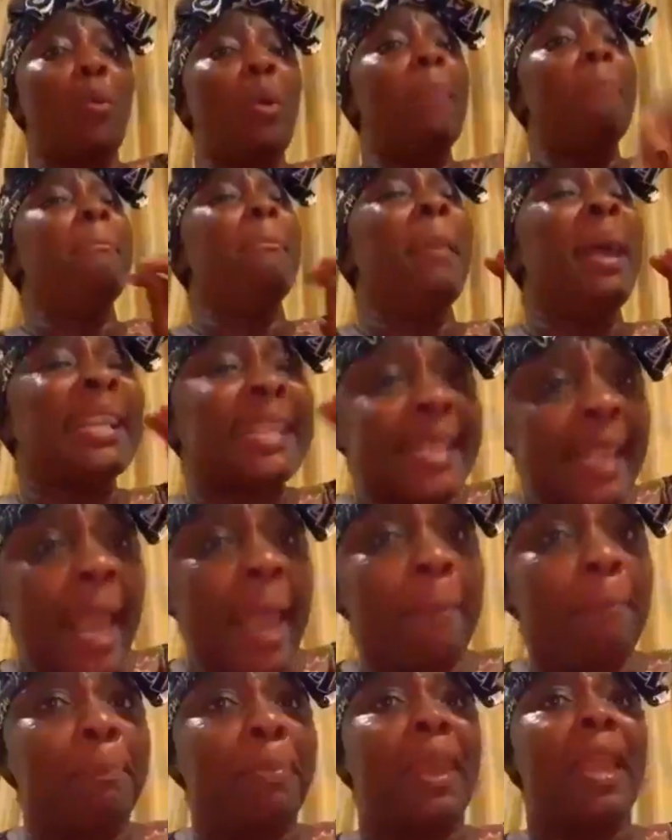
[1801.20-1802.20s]

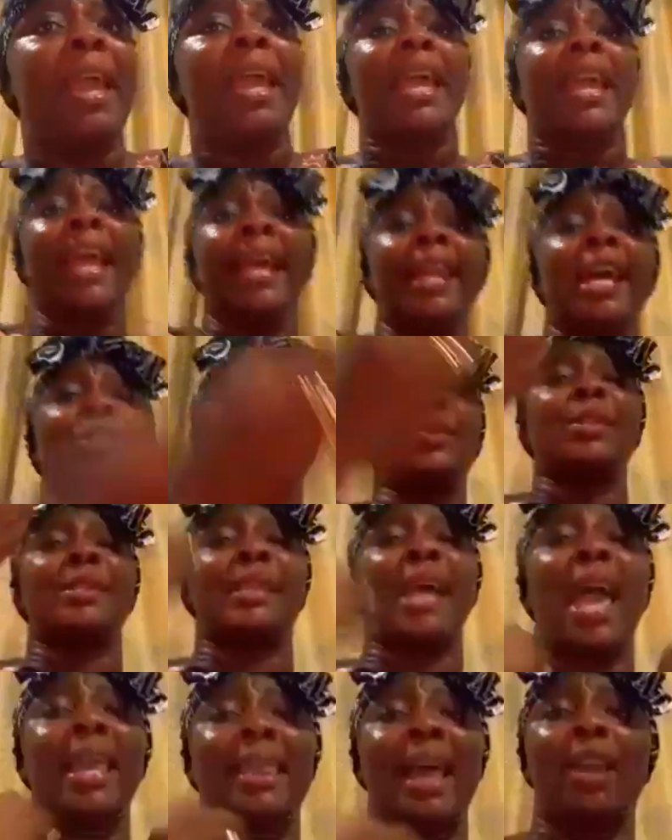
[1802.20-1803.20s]
meeting. He needs to say
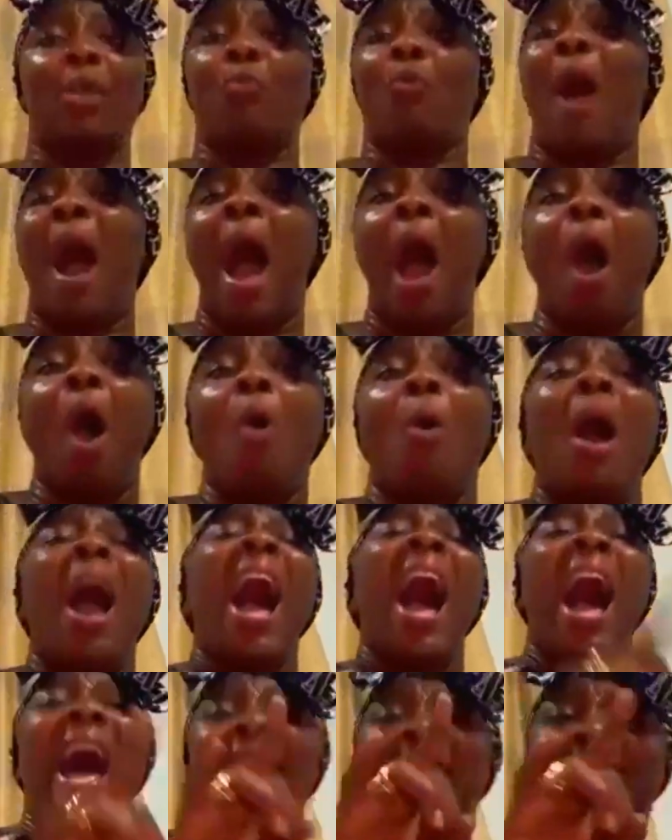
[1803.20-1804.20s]
that, wow,
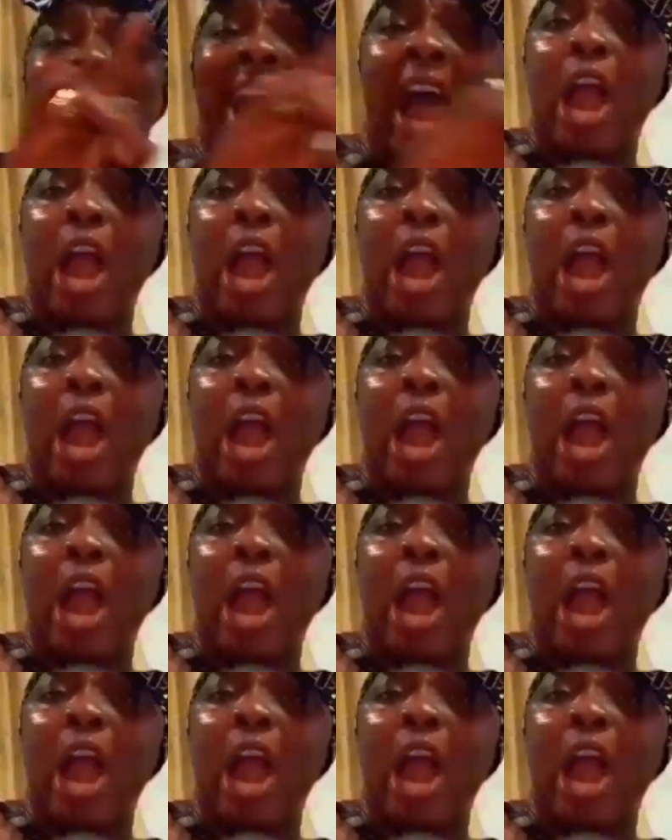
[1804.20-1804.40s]
I thank